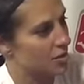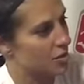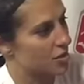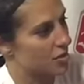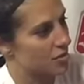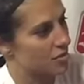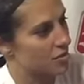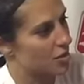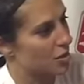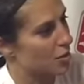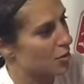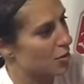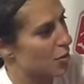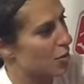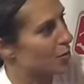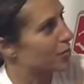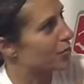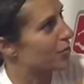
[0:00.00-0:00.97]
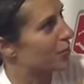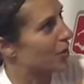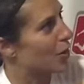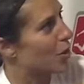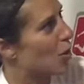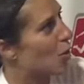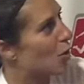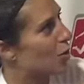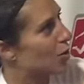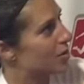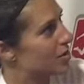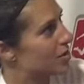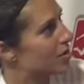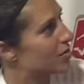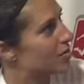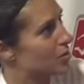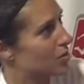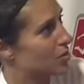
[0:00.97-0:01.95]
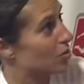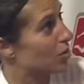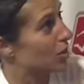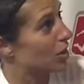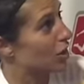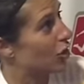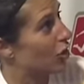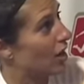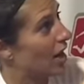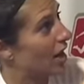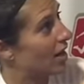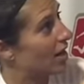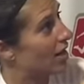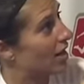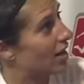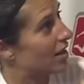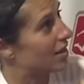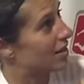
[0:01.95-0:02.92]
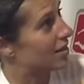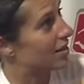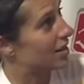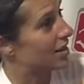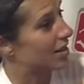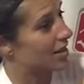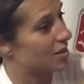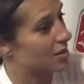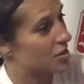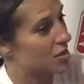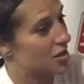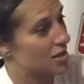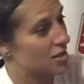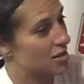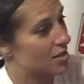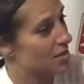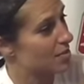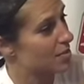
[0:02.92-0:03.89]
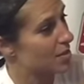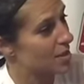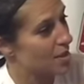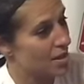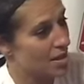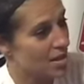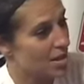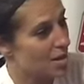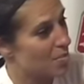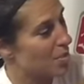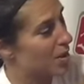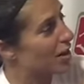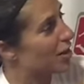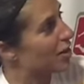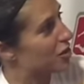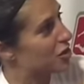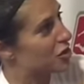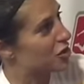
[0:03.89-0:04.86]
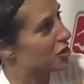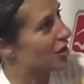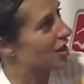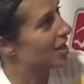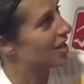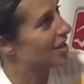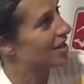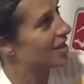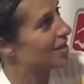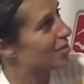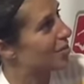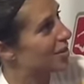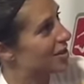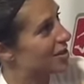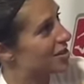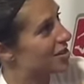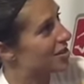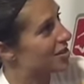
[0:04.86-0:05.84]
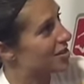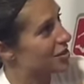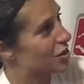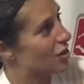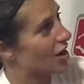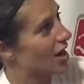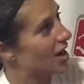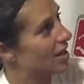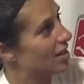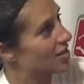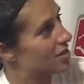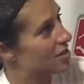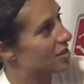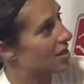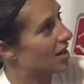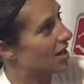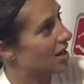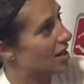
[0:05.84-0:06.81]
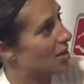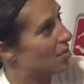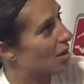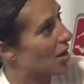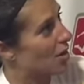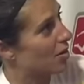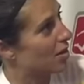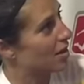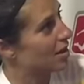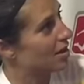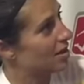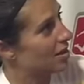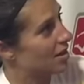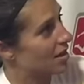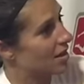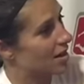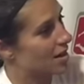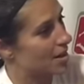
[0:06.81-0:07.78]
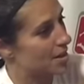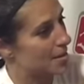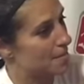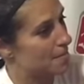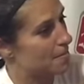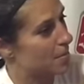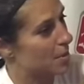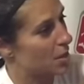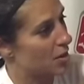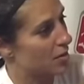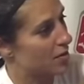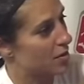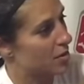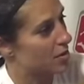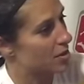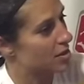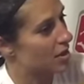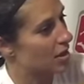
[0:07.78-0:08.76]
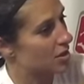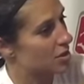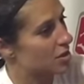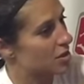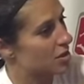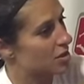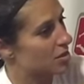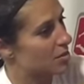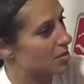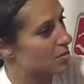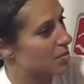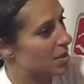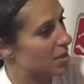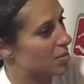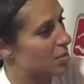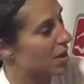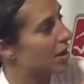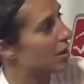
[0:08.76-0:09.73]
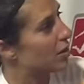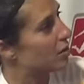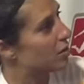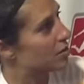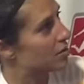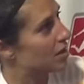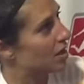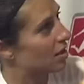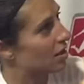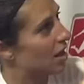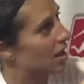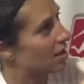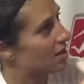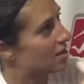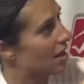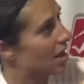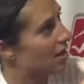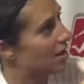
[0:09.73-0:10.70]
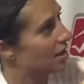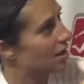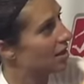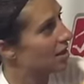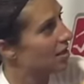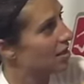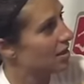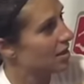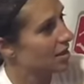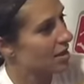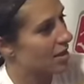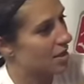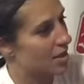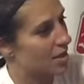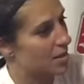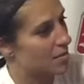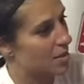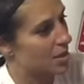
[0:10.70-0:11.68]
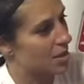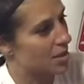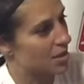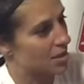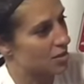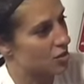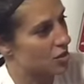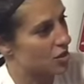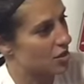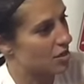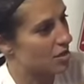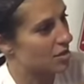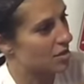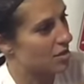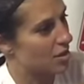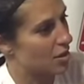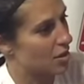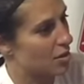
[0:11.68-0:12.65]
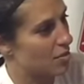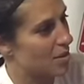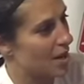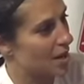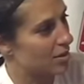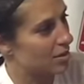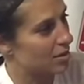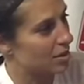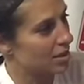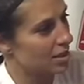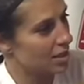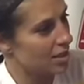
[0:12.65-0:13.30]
just, you know, nose for the goal was really great. And she's been on a streak, which is great. She's got to keep going. You know, I've always thought she's been a player who's got a lot of talent. I think it's just, you know, about